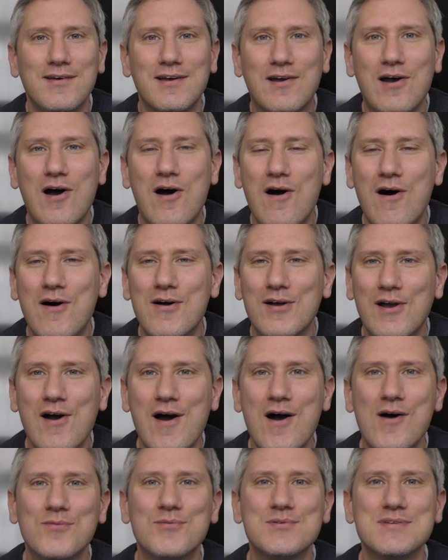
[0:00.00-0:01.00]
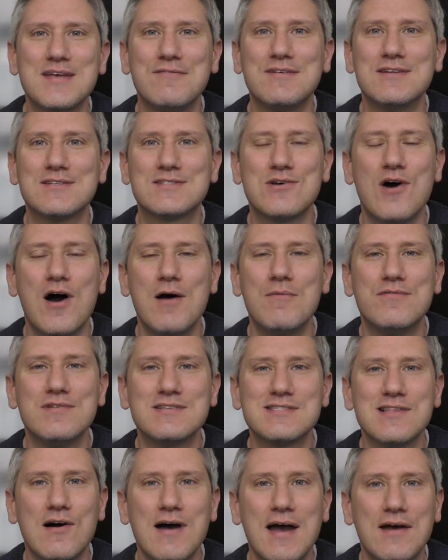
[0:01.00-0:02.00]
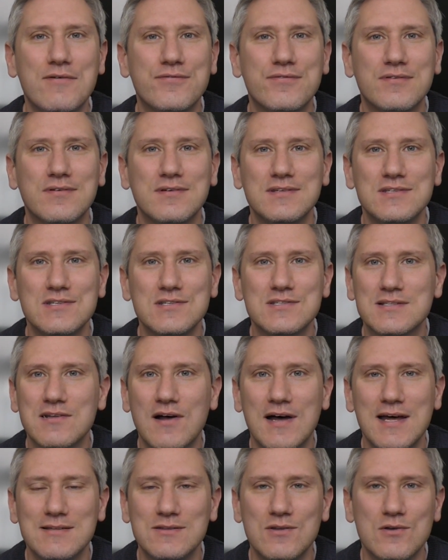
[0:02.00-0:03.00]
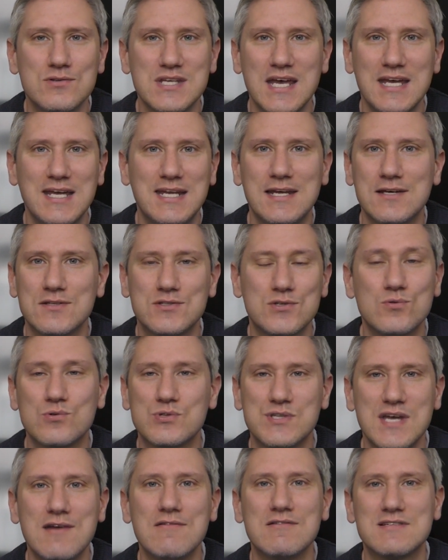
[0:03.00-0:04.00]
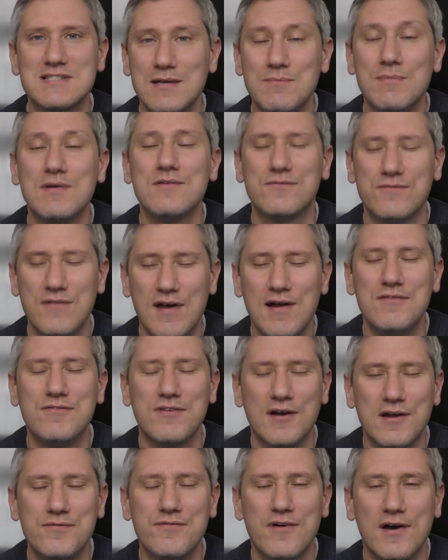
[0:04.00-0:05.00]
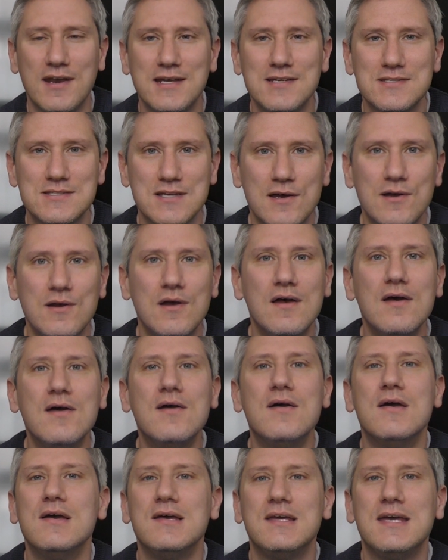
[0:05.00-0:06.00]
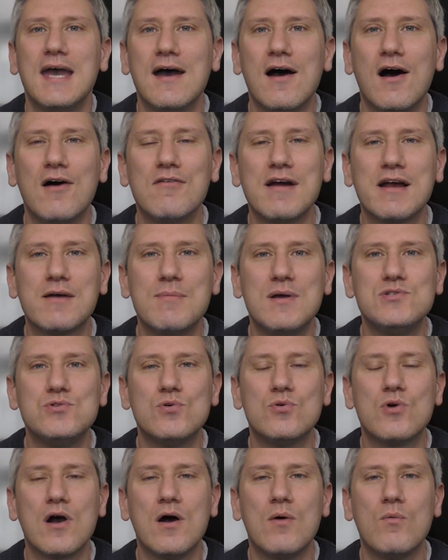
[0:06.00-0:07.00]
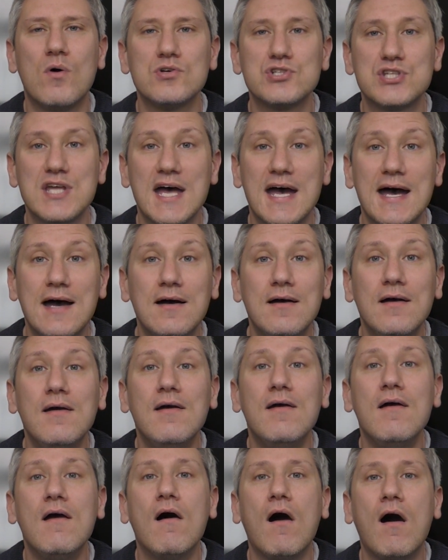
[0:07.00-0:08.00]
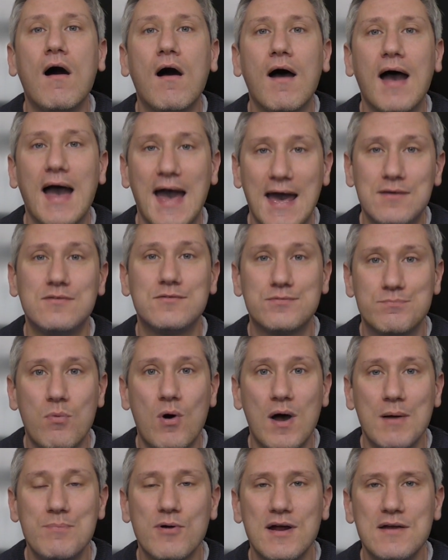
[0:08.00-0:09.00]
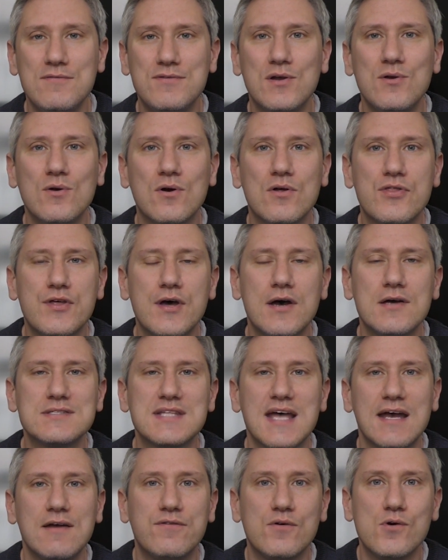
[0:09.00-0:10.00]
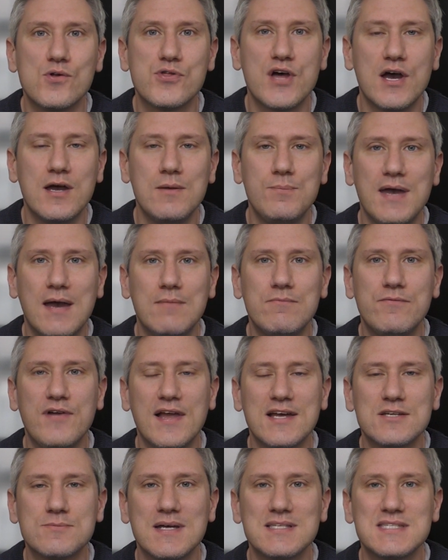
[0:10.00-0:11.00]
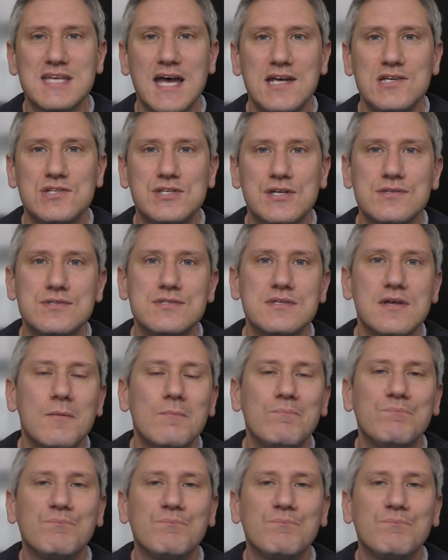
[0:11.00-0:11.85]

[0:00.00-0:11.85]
Khan was having the time of his life. Just like not taking it at all seriously. But it's very, very funny. So, yeah, I recommend you all go and watch that. And my preview on Thursday, 4:30 p.m. Flex Expectations.